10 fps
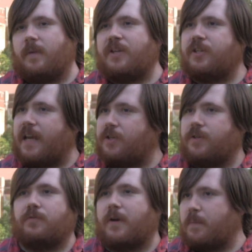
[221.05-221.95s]

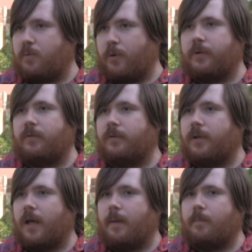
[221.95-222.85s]
Education is very important.
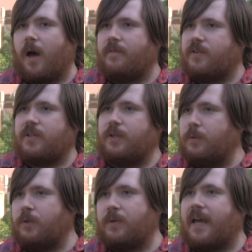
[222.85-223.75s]
Obviously,
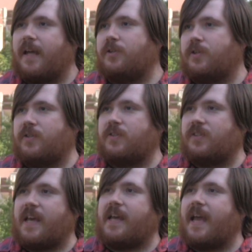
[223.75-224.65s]
you can't just
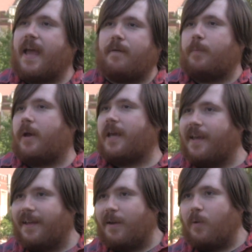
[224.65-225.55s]
say, hey, everybody,
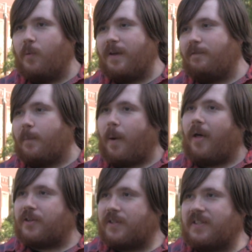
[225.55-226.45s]
we've
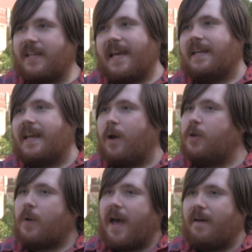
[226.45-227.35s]
abolished the state. Now
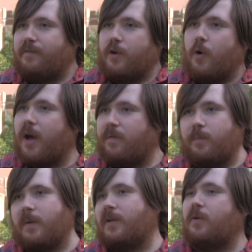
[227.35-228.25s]
you have no
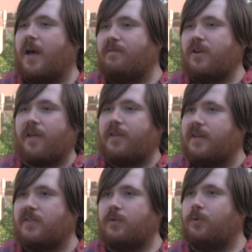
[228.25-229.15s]
government. You have
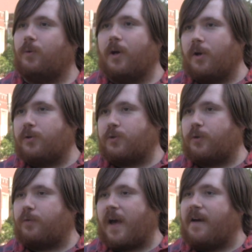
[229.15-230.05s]
nothing to
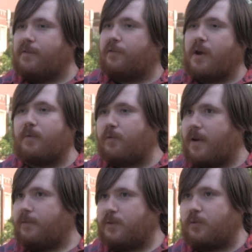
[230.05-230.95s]
sort of have a frame of
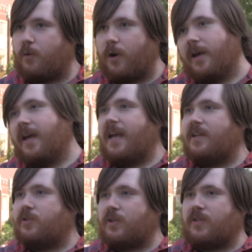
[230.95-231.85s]
reference for.
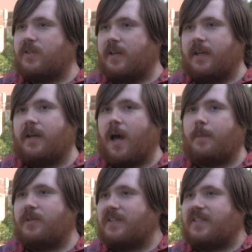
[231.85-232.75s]
It's just a
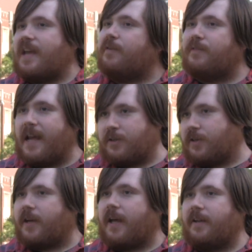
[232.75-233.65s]
Hobbesian state of
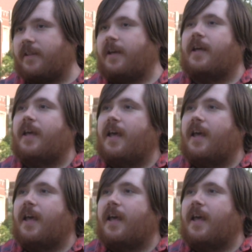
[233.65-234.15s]
nature kind of thing.